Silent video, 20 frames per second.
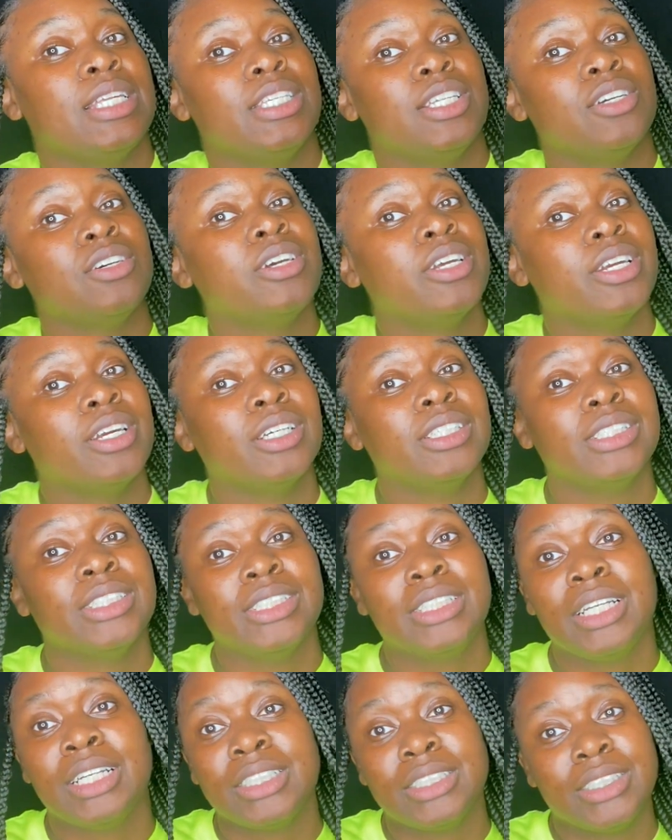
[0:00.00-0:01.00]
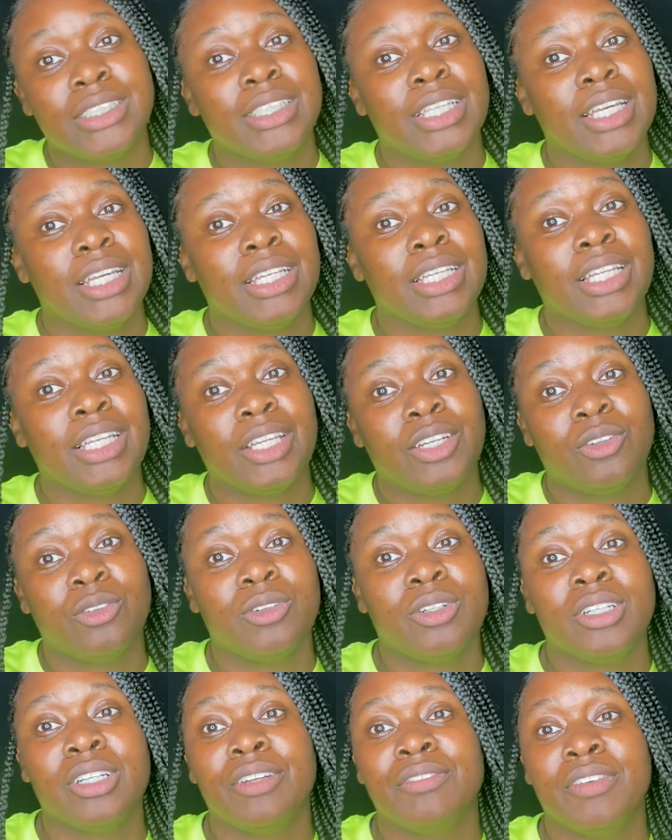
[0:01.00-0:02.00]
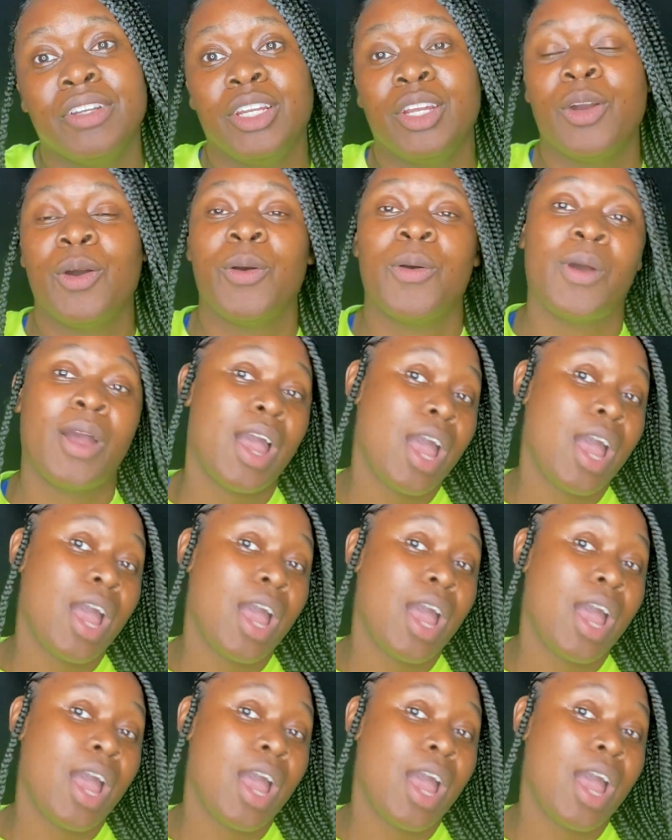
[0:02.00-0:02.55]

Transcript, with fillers: you'll here understand later on in the video